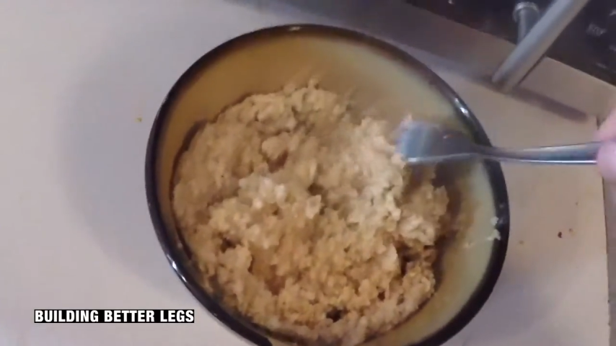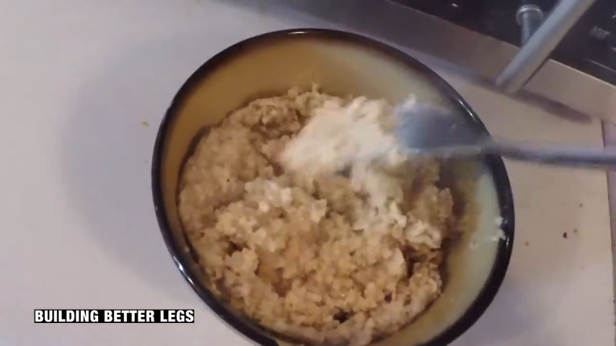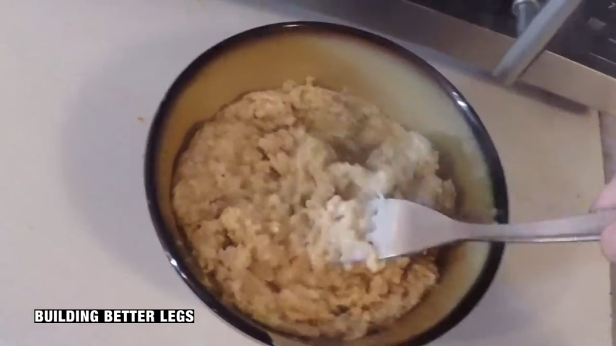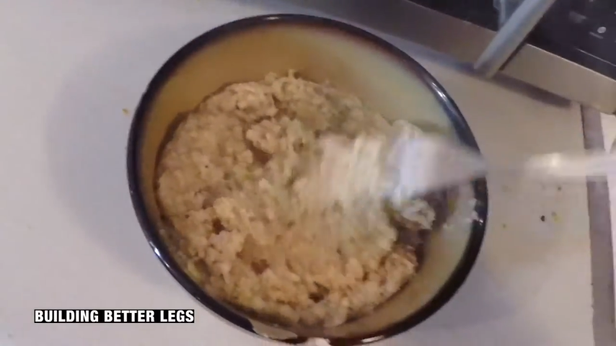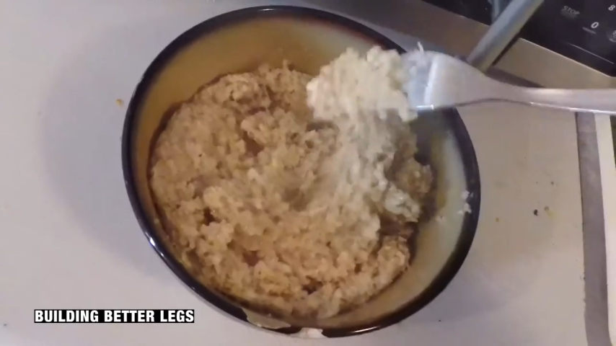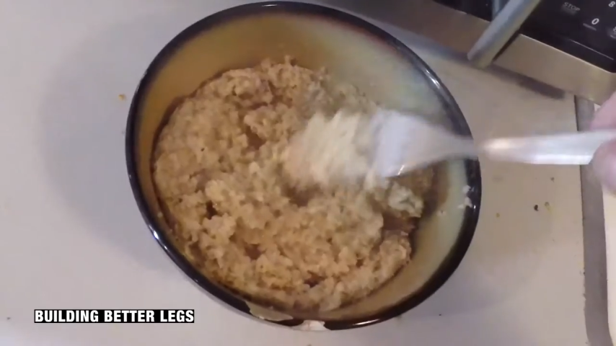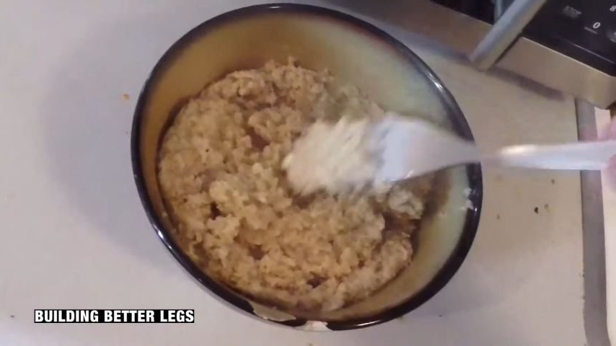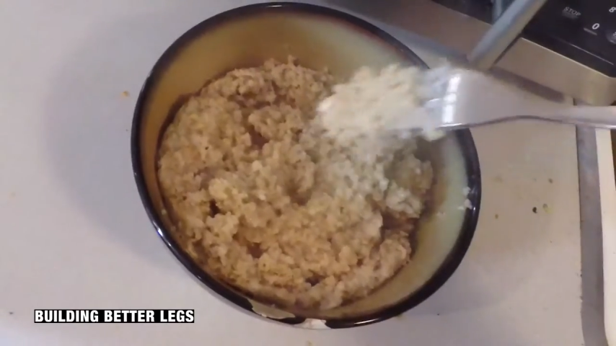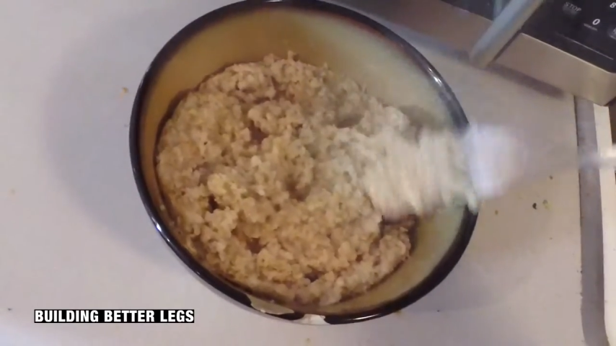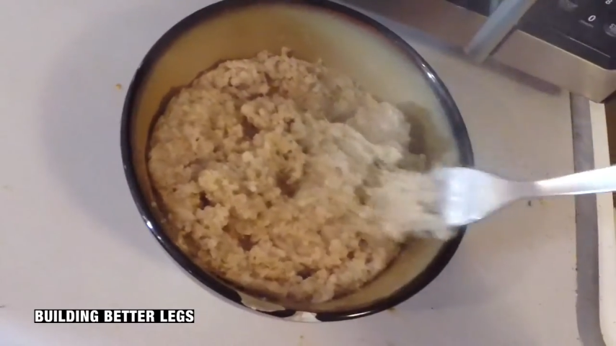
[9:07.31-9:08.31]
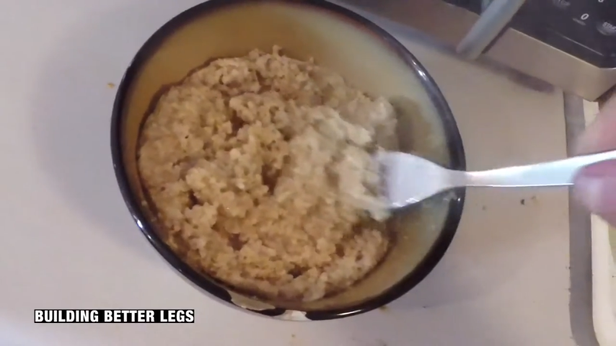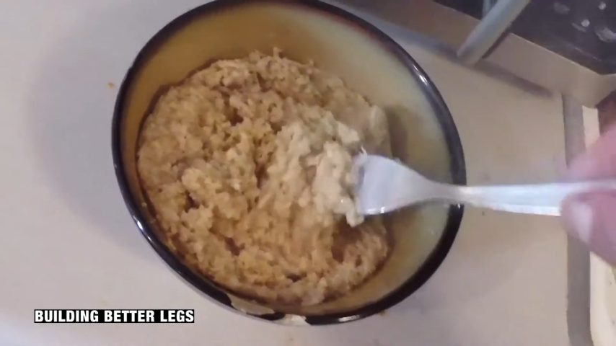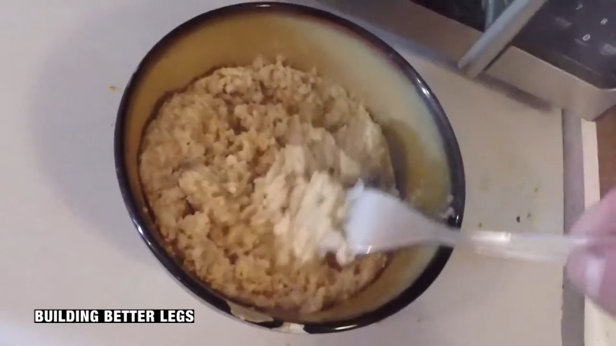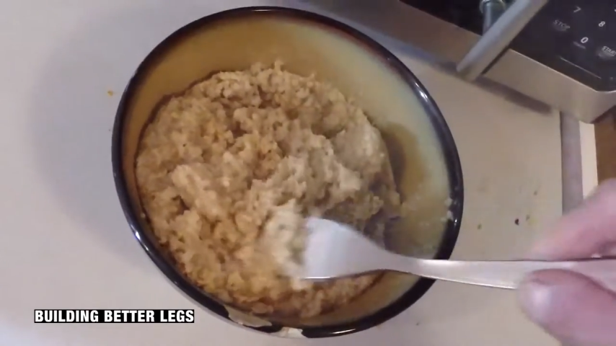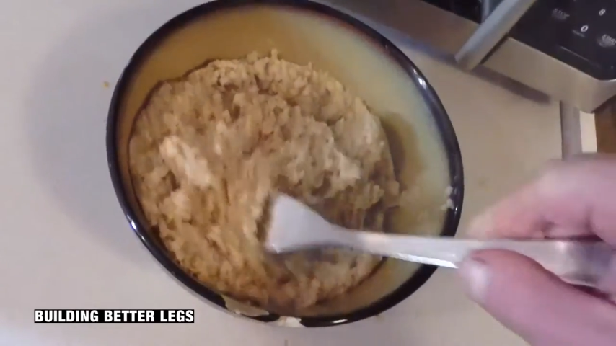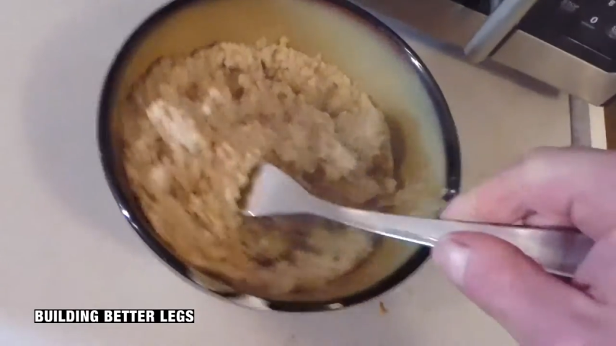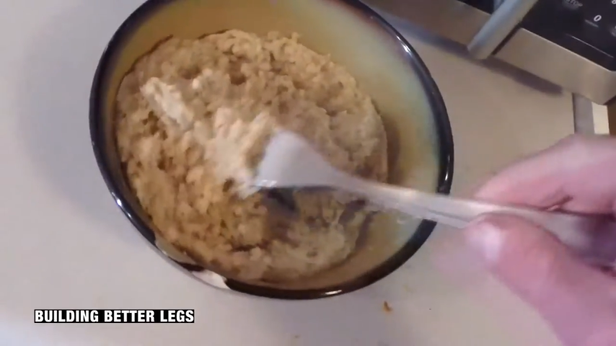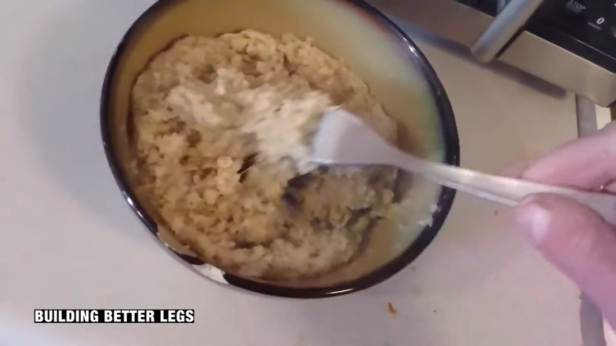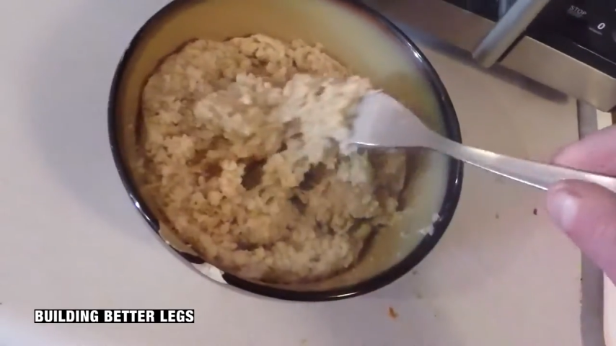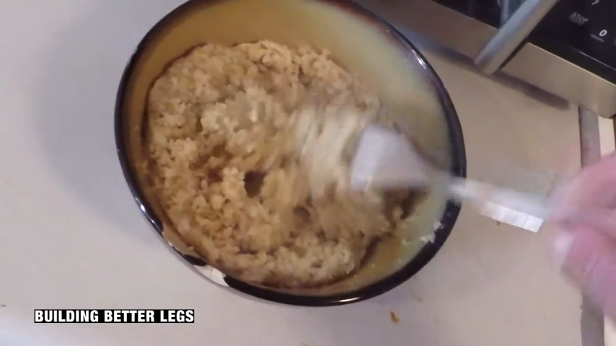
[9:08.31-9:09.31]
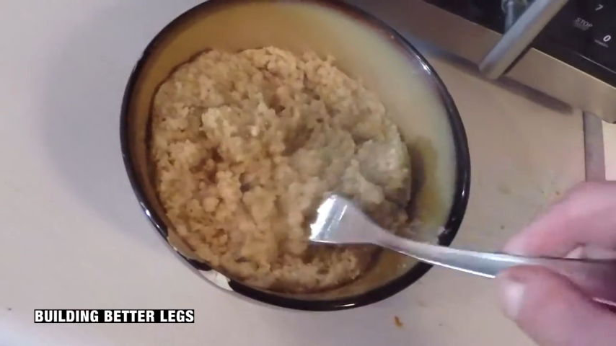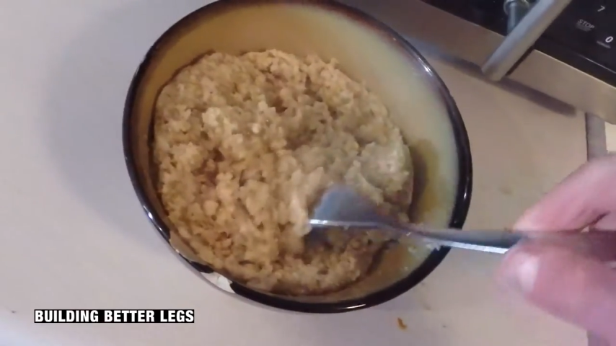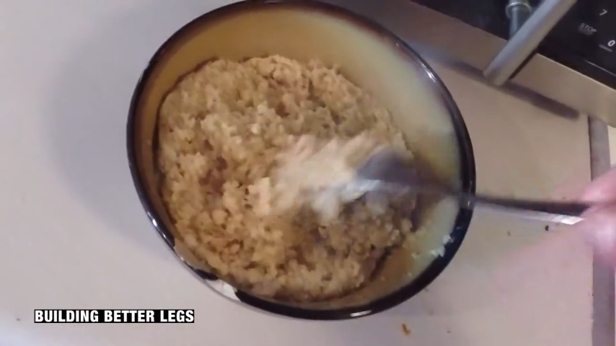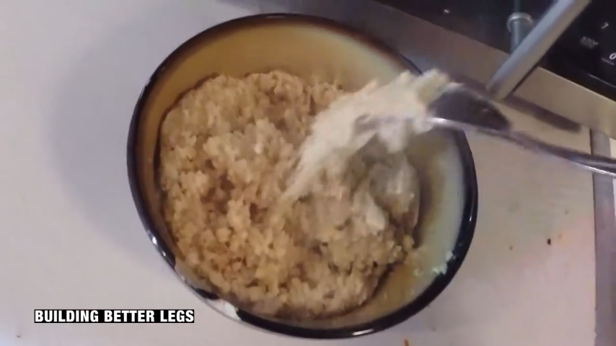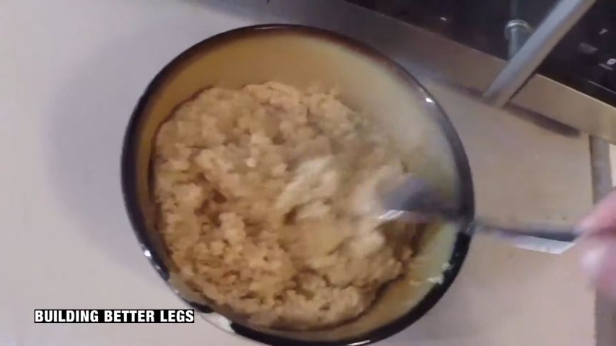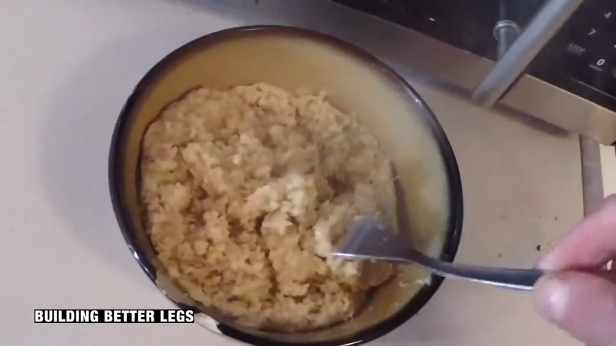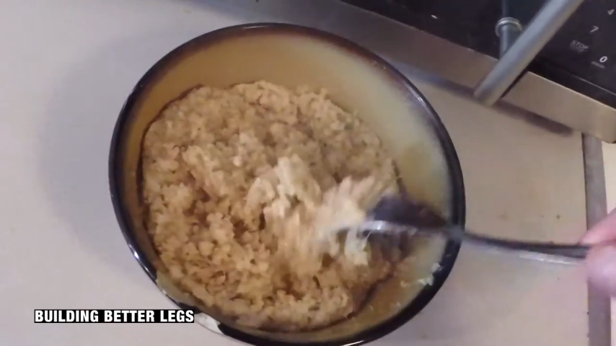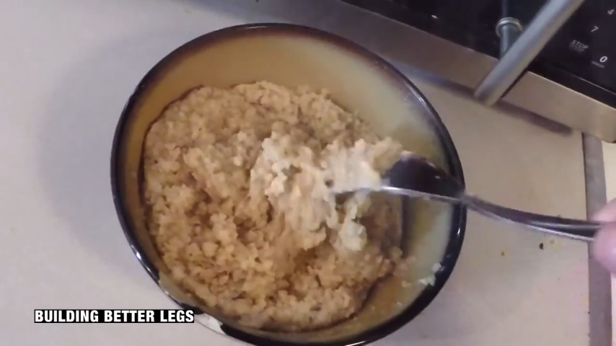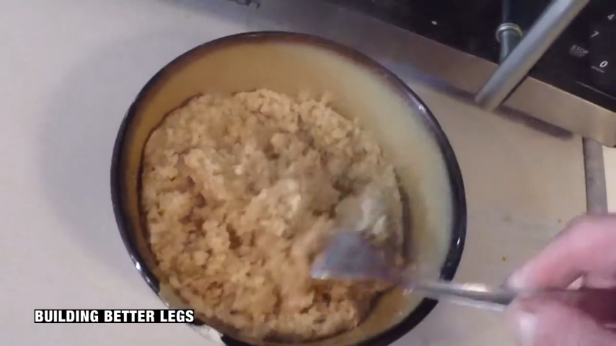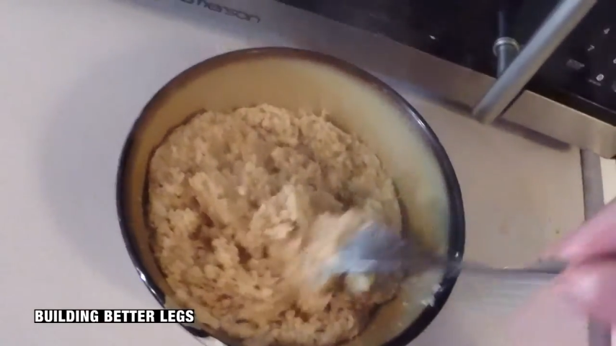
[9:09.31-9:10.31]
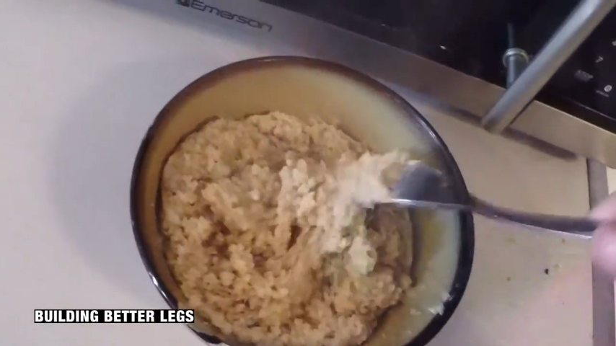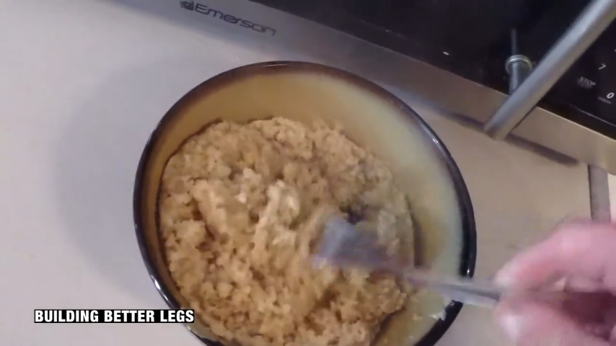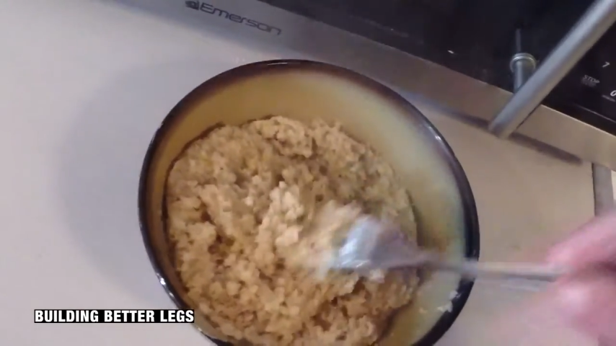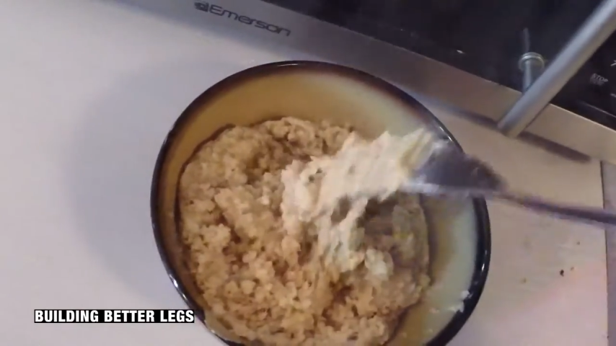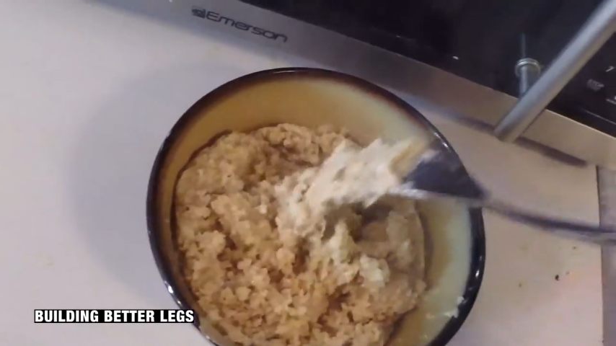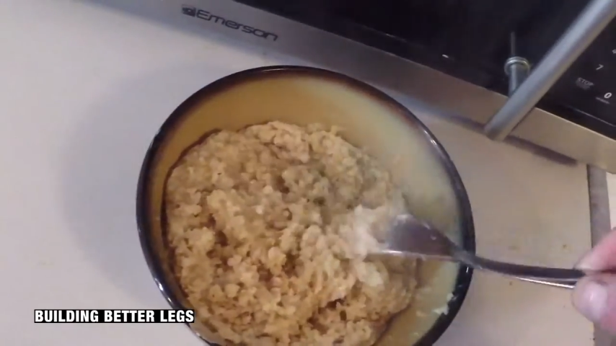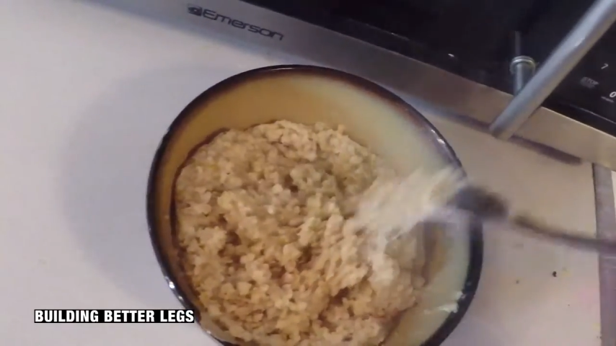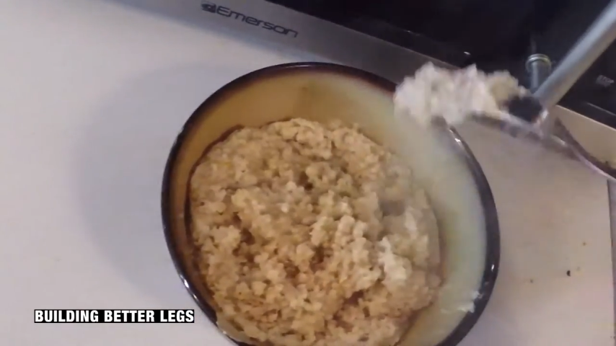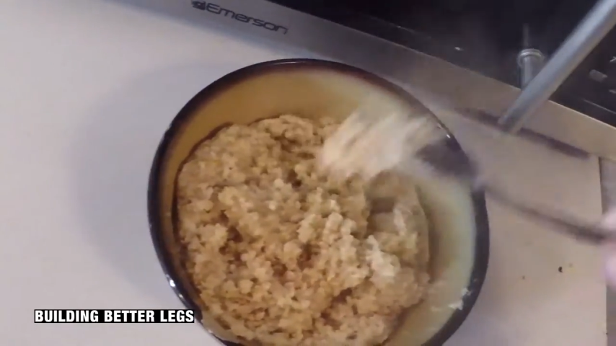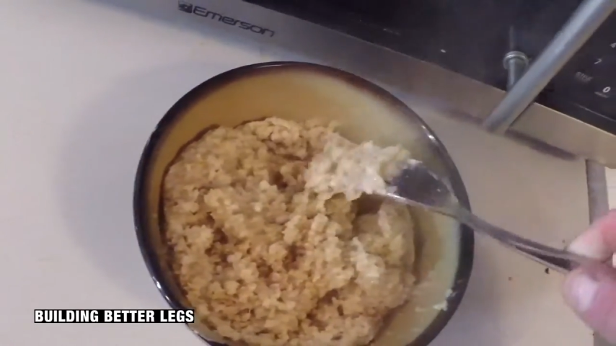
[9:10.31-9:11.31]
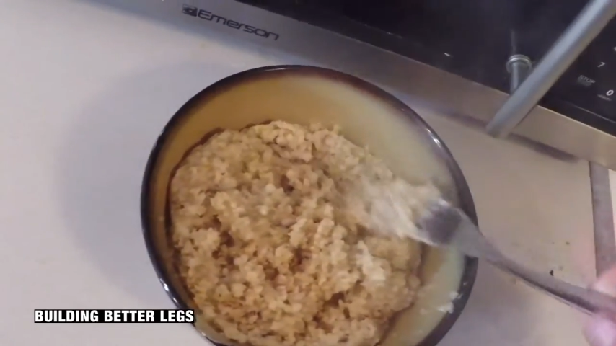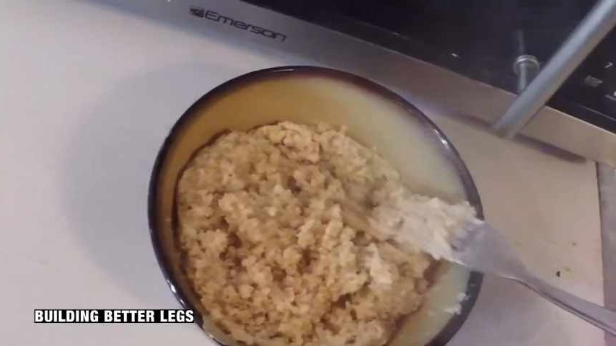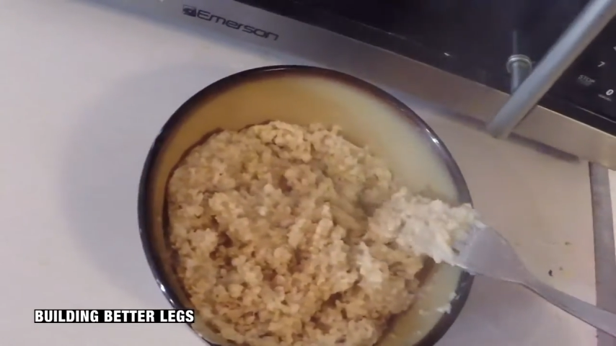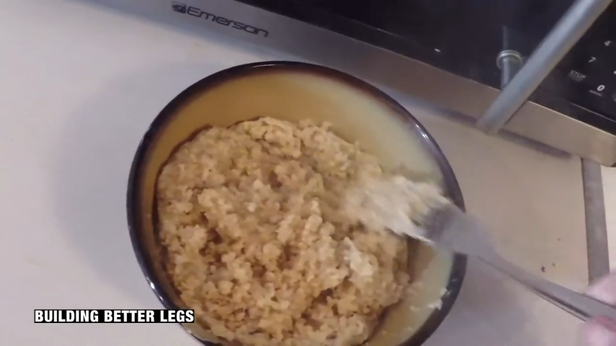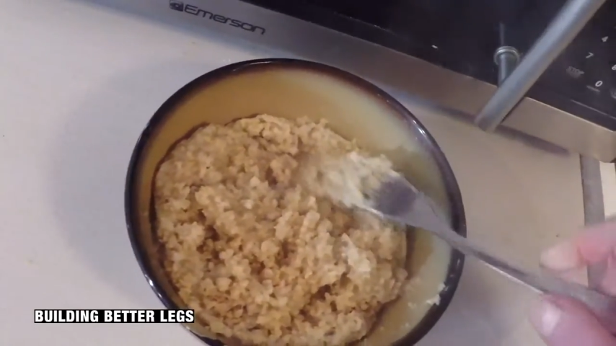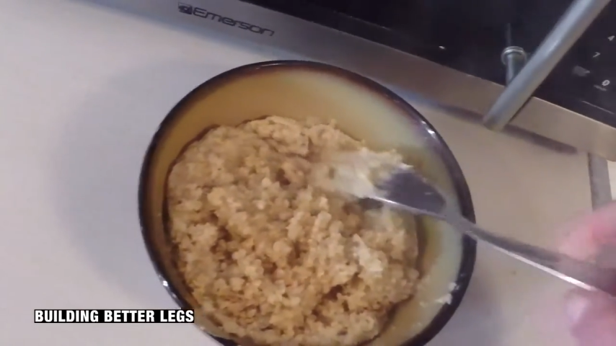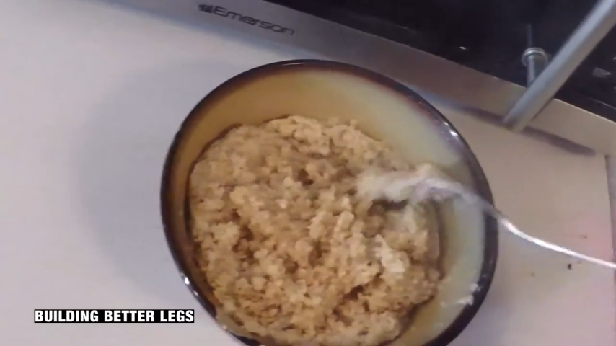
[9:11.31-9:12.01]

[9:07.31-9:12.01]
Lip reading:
Nobody's mouth can be seen.